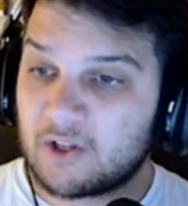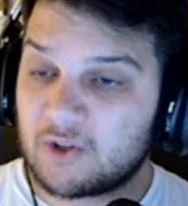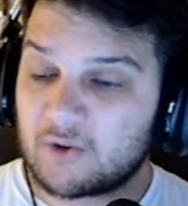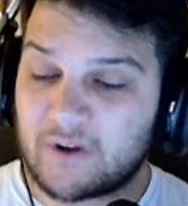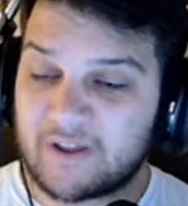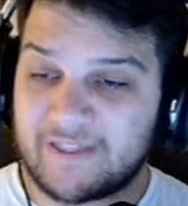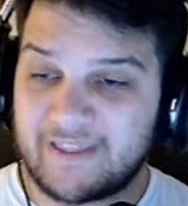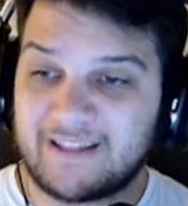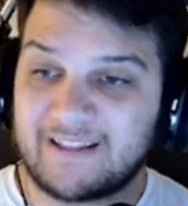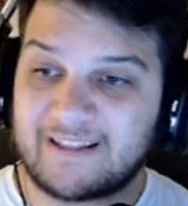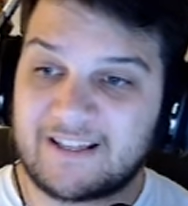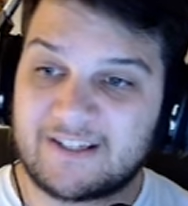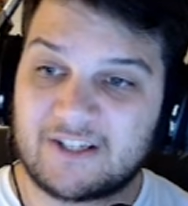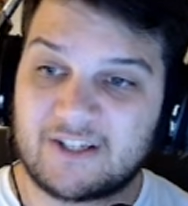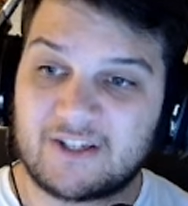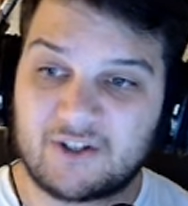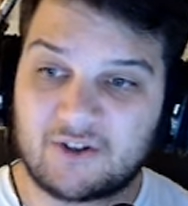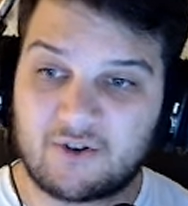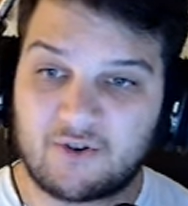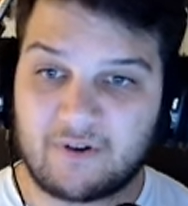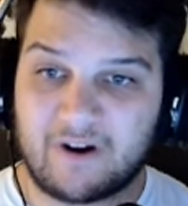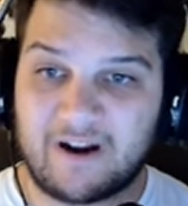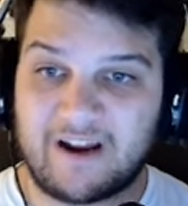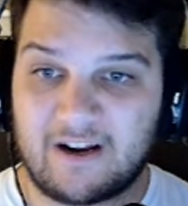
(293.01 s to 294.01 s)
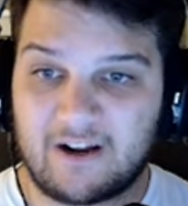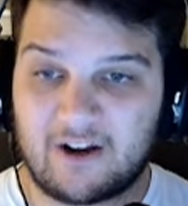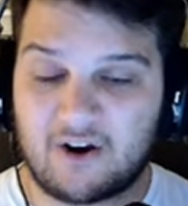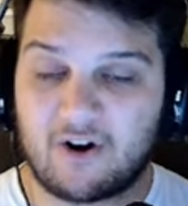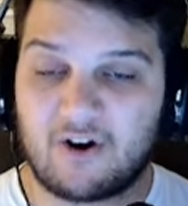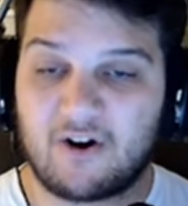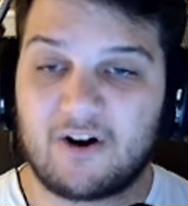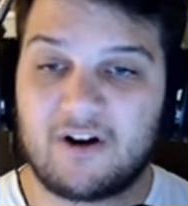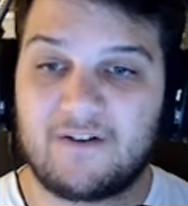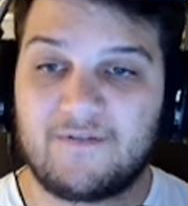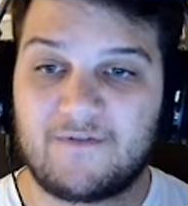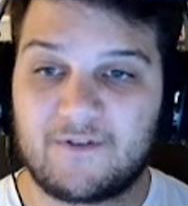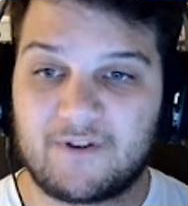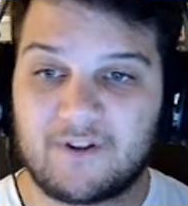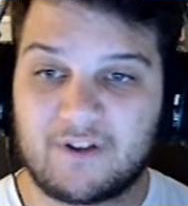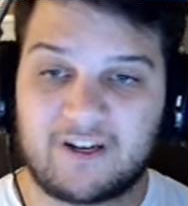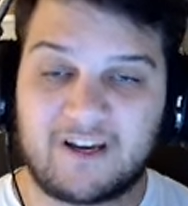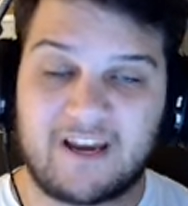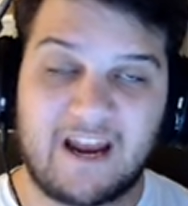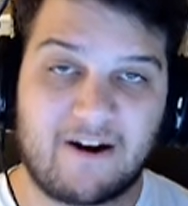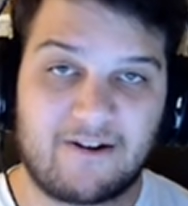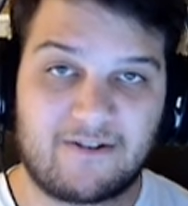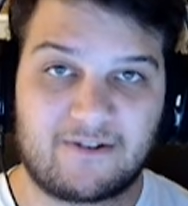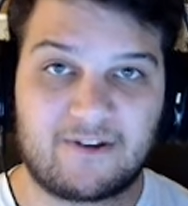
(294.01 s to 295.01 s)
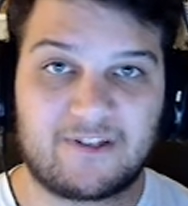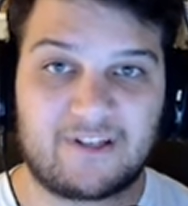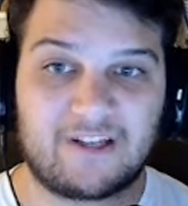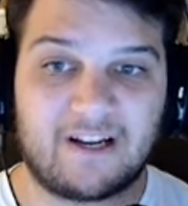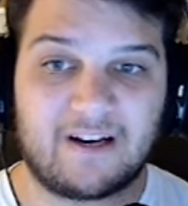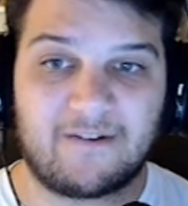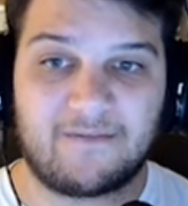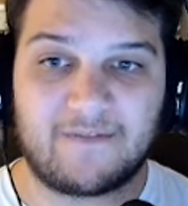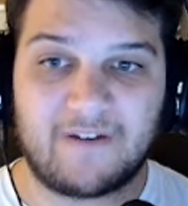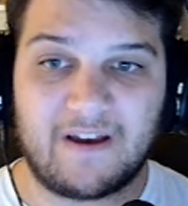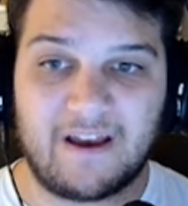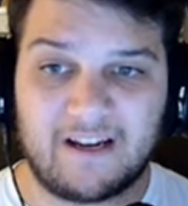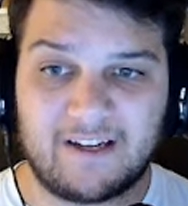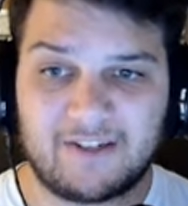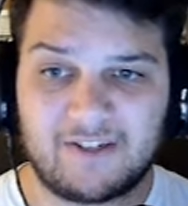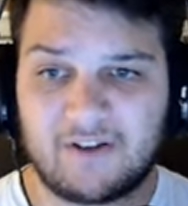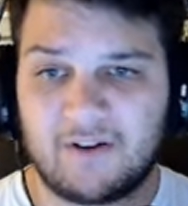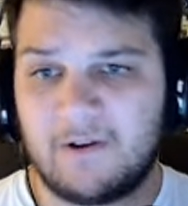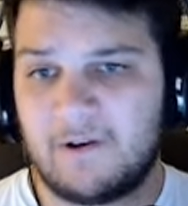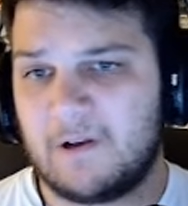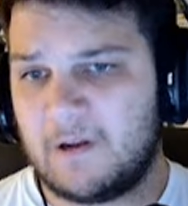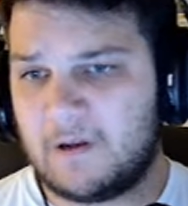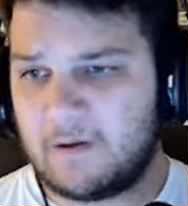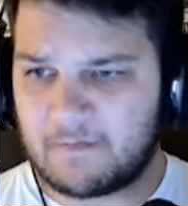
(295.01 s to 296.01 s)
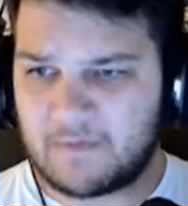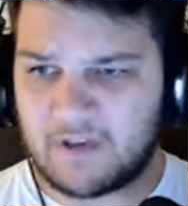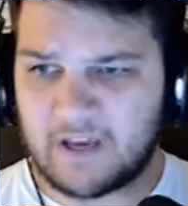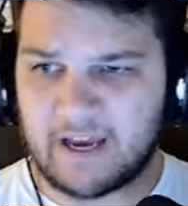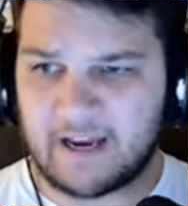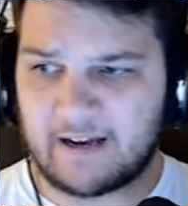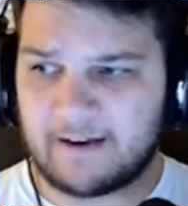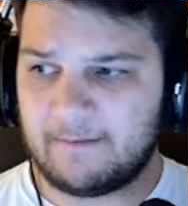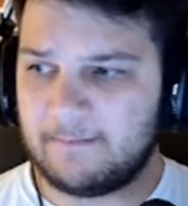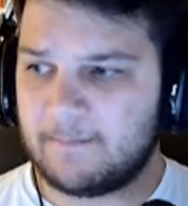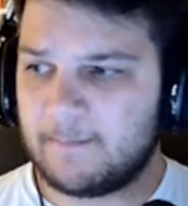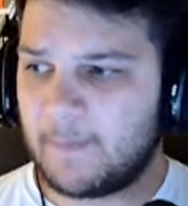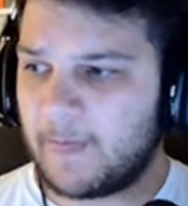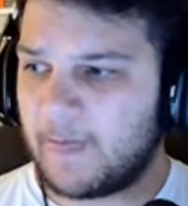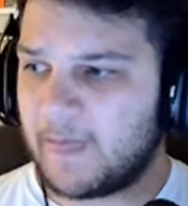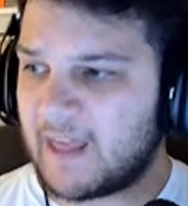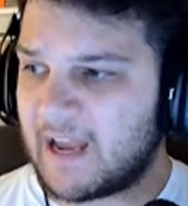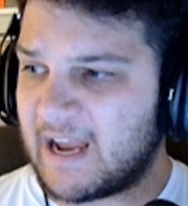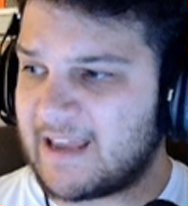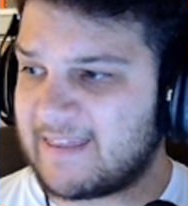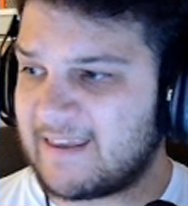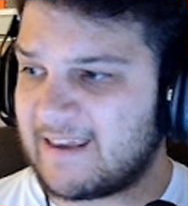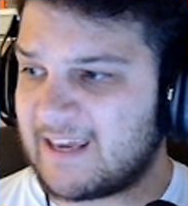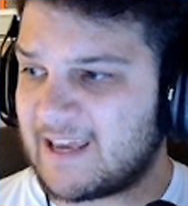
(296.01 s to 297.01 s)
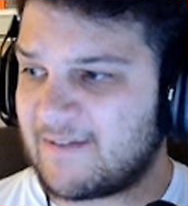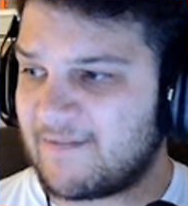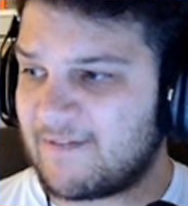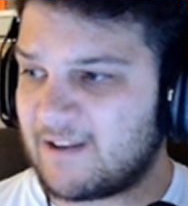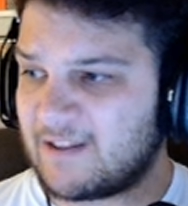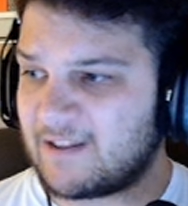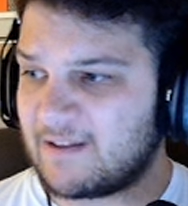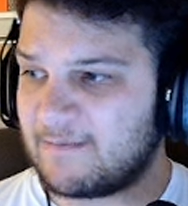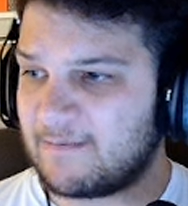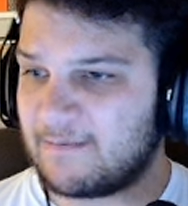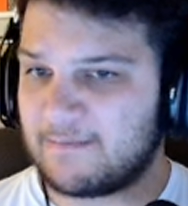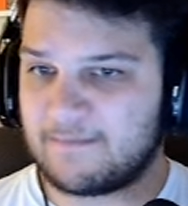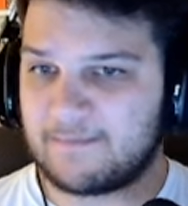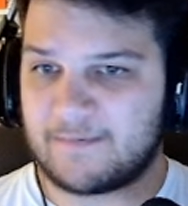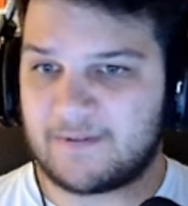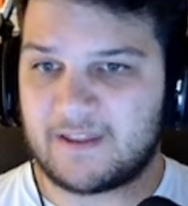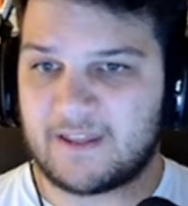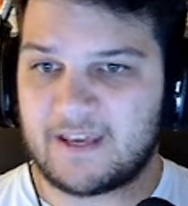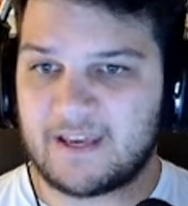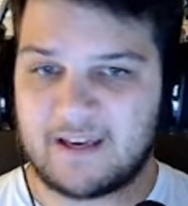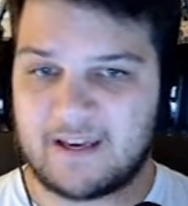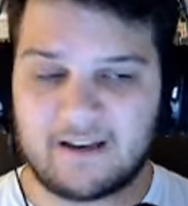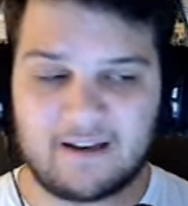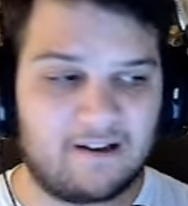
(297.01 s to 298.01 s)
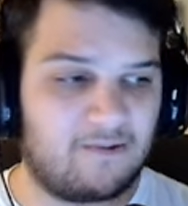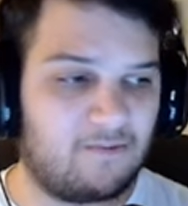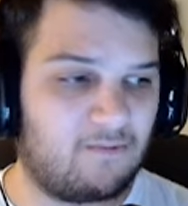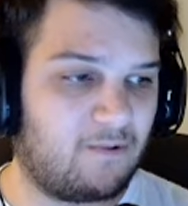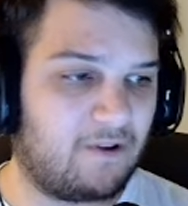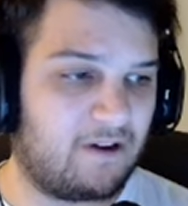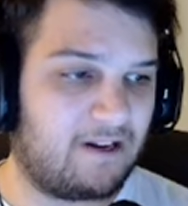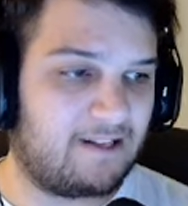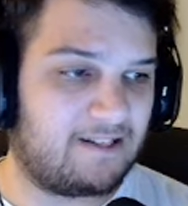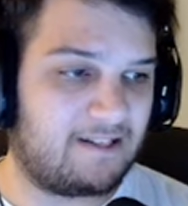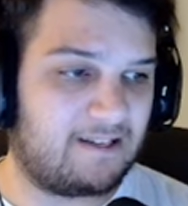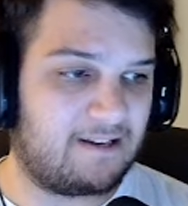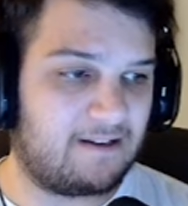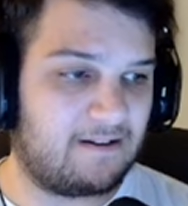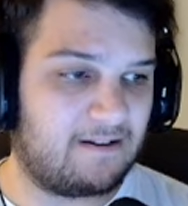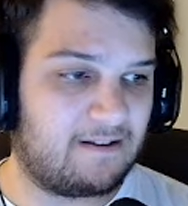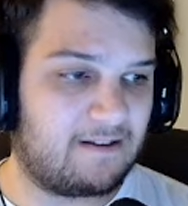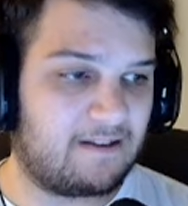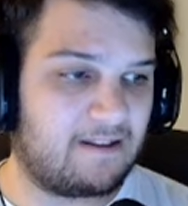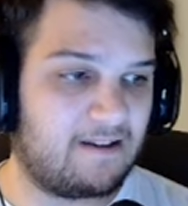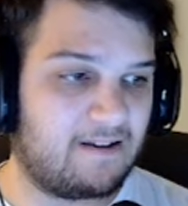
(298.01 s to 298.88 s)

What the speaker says: so I think this is a great card for the characters that it affects. Yeah. I think giving what is it?